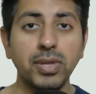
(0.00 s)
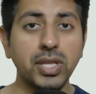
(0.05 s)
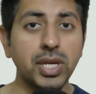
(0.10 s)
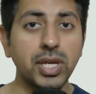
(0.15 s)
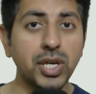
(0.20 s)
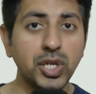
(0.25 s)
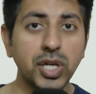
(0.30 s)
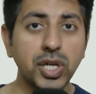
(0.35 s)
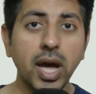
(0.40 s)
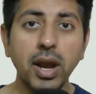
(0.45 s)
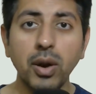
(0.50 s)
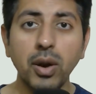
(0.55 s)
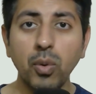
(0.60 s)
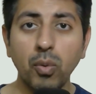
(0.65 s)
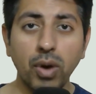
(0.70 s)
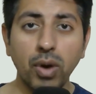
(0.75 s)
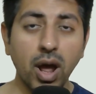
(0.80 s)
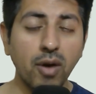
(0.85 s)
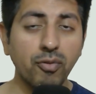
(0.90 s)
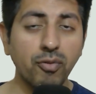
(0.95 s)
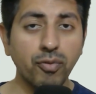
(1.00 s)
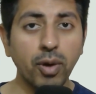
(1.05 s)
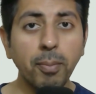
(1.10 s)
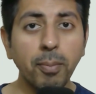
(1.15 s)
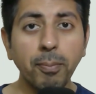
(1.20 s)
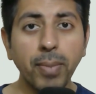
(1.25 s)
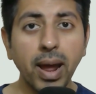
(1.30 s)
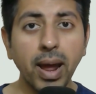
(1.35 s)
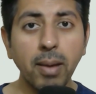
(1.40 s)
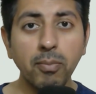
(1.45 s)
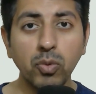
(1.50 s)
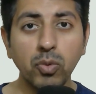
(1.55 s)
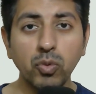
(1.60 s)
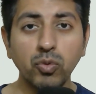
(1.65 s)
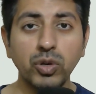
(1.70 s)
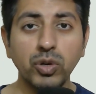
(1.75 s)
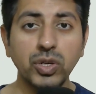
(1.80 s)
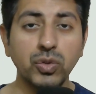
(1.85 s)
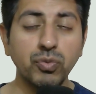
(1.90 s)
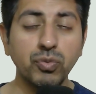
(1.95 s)
name is Ishan Arora from
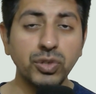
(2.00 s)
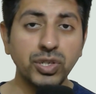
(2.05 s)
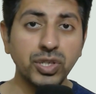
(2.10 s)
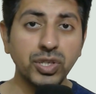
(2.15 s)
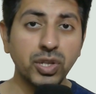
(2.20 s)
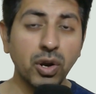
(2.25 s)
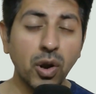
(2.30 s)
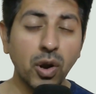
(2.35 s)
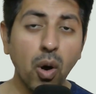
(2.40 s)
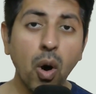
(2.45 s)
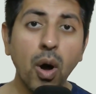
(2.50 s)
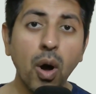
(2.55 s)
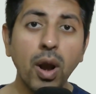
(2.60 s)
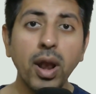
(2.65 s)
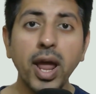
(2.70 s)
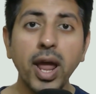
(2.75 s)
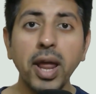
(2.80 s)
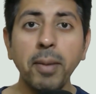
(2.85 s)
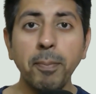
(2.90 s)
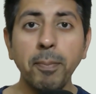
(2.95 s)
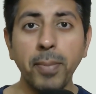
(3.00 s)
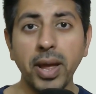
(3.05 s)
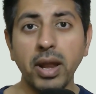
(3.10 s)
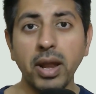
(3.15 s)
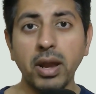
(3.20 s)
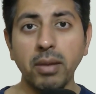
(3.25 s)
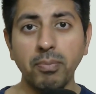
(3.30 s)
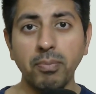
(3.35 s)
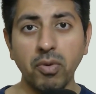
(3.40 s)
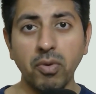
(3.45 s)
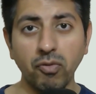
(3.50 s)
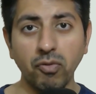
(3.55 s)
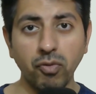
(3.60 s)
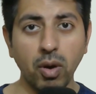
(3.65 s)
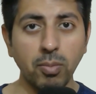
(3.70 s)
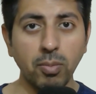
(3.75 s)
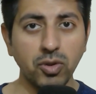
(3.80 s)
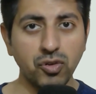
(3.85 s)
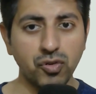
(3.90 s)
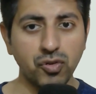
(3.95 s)
PriMovers, which is an online pain and
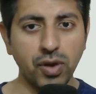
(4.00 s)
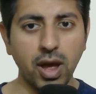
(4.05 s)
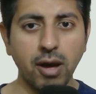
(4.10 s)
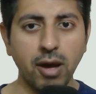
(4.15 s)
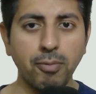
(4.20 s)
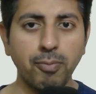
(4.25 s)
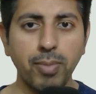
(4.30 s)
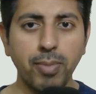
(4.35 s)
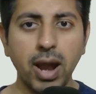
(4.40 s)
performance rehab